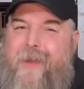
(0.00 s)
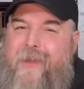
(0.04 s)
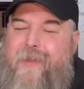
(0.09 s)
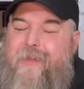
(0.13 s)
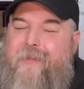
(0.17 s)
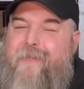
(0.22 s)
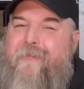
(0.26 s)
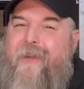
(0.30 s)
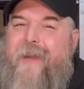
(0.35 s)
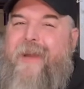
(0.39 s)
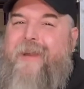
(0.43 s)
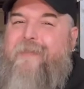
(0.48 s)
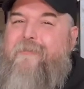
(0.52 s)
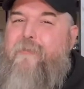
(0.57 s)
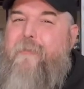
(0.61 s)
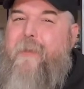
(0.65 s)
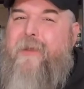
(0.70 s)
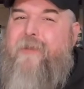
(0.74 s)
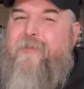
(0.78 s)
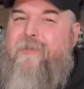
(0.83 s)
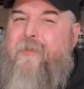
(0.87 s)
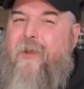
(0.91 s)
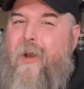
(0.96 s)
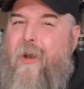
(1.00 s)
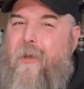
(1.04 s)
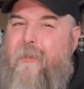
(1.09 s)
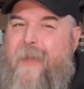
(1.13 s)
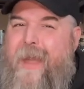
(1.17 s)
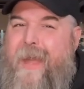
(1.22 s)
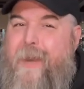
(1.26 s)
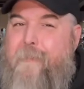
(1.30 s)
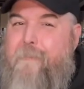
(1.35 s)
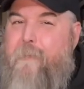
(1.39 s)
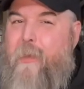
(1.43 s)
You can find information to all
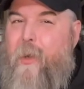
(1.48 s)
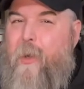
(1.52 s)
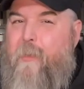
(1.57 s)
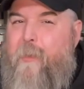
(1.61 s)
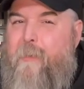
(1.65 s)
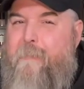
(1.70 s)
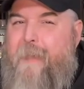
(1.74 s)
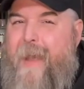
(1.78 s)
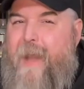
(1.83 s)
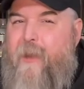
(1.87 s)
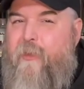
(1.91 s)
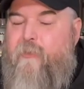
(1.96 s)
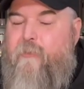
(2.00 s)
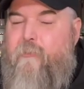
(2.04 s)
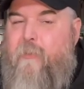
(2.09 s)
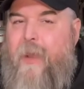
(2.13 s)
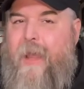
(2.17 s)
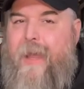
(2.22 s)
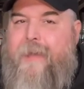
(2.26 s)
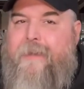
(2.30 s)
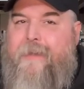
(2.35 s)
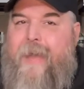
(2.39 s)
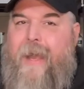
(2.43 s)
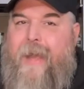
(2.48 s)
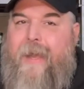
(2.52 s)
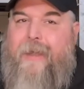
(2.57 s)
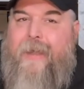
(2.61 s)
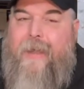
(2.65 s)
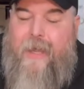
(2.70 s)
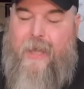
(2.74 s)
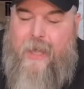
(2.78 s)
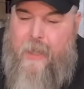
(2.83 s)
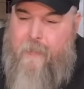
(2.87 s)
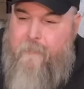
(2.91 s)
that at
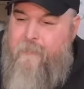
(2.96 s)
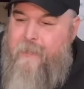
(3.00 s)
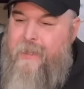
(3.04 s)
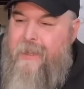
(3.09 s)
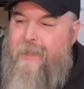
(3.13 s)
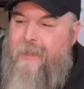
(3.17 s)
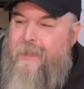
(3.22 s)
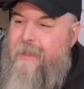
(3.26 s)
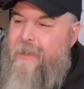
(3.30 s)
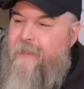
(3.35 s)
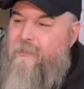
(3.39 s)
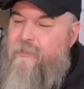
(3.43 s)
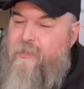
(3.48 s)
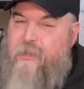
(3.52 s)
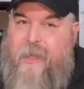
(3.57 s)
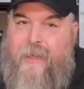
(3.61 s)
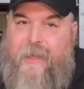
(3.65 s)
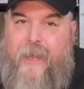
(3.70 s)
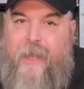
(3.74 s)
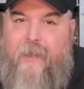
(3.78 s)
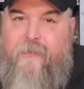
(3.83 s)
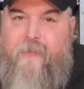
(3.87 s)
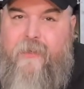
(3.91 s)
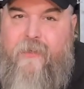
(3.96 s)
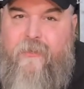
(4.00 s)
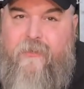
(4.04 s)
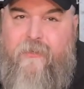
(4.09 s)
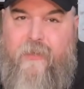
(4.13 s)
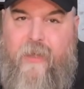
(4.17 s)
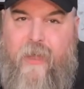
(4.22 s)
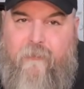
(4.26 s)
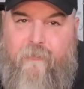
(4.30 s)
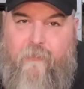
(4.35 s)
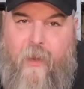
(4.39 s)
bourbonbattlesblind.com. Check out this
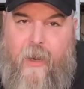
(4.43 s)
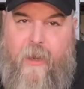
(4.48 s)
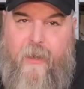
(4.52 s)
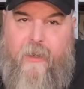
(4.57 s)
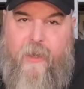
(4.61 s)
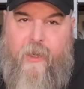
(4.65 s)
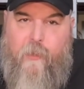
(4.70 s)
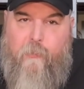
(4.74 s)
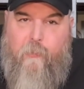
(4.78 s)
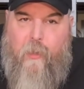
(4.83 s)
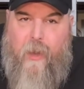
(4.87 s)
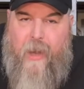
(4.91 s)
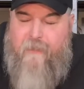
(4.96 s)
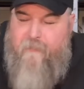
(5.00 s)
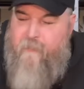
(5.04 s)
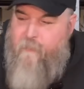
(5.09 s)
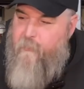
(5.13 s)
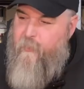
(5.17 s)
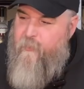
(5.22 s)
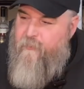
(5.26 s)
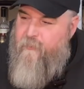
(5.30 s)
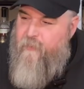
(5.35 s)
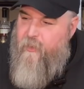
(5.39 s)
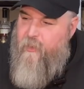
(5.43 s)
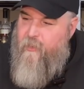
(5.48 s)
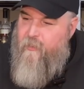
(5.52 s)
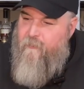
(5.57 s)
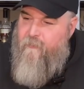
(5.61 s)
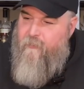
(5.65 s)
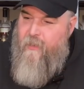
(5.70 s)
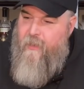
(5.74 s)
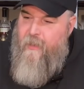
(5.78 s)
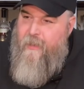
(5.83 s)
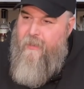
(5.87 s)
stuff right here, Private
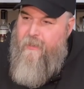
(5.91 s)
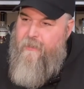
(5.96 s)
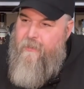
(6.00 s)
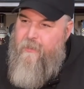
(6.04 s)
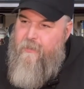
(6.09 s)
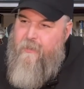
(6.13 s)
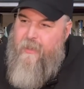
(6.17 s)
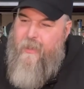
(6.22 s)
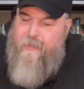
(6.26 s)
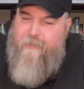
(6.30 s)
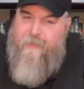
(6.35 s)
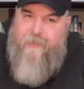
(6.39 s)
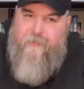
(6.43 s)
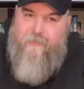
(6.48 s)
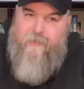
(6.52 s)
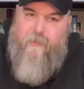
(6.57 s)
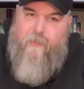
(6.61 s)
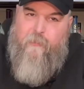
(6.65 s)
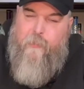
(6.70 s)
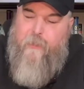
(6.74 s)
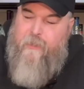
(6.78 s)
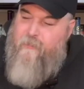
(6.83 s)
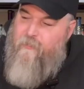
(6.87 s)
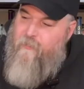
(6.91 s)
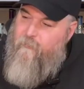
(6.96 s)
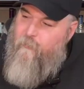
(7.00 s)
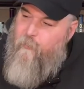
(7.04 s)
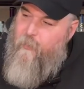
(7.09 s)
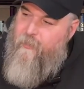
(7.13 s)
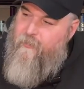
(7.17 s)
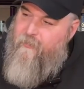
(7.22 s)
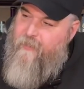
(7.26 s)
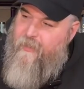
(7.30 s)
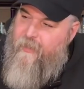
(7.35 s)
Preserve. You take these expensive
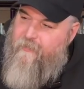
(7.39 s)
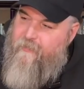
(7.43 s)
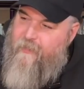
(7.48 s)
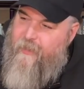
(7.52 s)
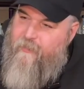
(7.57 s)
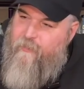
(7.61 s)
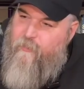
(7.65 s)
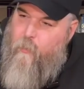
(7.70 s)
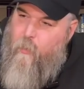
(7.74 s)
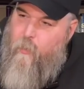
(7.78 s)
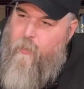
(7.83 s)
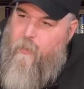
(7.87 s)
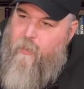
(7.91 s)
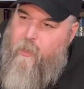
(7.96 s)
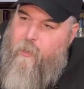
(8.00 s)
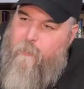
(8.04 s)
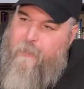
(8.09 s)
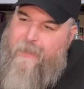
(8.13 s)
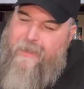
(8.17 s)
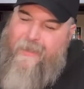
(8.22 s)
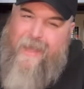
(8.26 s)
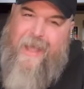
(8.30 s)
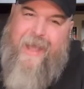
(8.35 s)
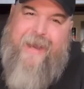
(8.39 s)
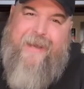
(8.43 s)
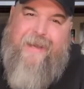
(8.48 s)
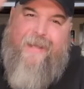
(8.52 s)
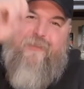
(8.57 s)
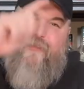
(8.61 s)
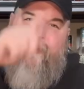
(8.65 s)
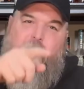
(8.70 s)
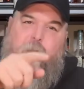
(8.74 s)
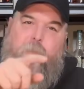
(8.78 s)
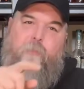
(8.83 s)
whiskeys, I squirt a little bit of that, and
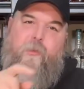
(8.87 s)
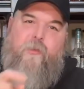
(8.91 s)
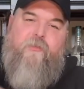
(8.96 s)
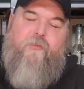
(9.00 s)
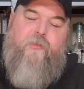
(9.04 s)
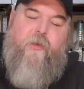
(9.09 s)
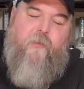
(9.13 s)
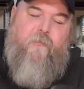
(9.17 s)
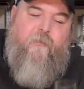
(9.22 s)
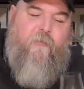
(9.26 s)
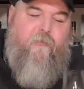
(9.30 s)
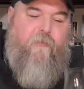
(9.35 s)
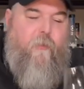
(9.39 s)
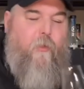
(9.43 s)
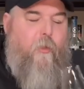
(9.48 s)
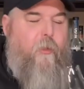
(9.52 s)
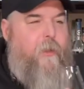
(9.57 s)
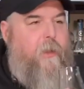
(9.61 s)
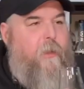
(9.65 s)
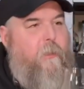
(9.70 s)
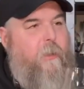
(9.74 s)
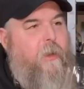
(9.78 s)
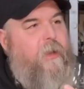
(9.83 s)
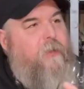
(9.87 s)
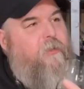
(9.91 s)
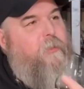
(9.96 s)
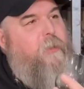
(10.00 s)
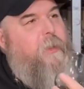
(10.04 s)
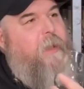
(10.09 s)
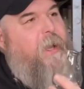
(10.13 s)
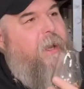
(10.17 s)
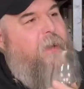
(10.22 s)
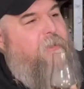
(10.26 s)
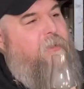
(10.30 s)
it's going to preserve it for you. What else we
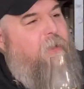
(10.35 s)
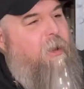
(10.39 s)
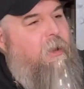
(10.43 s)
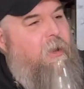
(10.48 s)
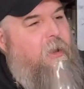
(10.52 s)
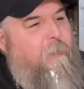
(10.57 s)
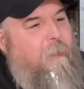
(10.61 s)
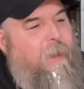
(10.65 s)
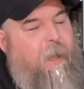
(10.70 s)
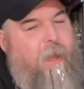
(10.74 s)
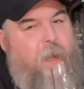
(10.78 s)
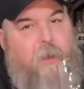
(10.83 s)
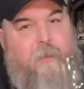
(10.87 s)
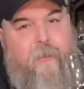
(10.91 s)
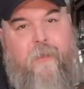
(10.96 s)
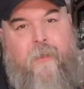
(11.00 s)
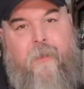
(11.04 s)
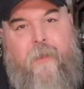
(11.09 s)
got to talk about?